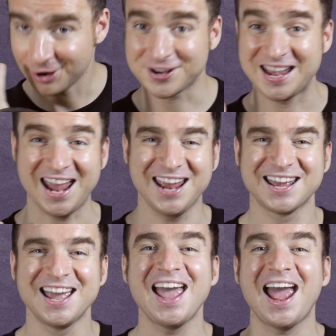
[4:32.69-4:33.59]

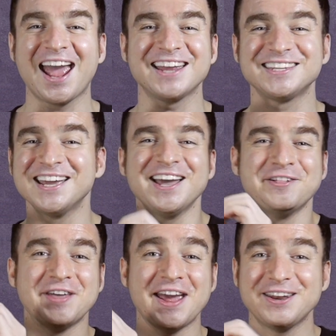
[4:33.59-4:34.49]
Okay, and
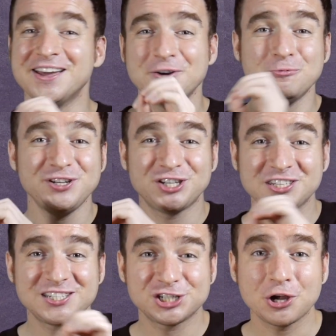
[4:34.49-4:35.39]
then we
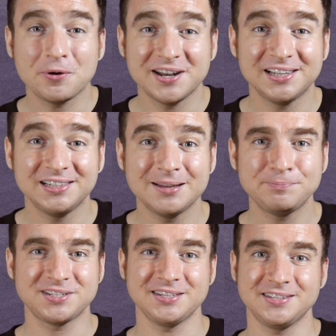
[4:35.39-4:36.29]
just show an
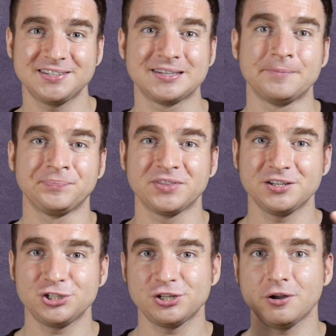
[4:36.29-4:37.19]
ellipsis
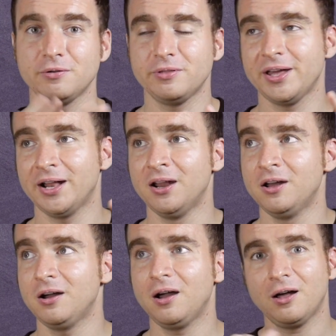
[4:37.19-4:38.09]
to show
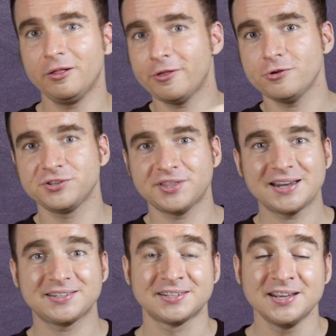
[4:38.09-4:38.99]
that
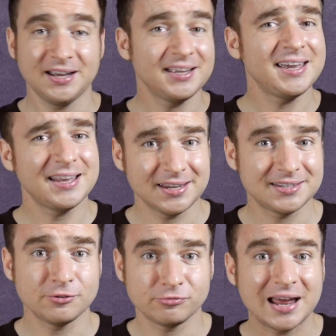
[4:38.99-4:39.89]
that's, again,
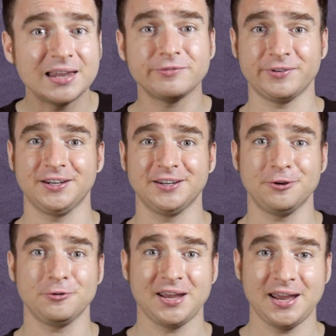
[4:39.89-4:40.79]
it's irrelevant,
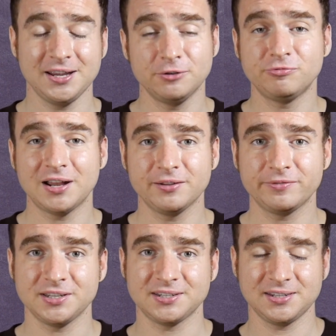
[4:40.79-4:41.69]
okay?
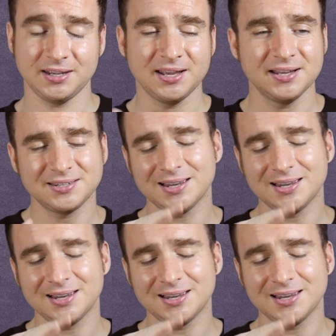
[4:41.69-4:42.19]
Irrelevancy.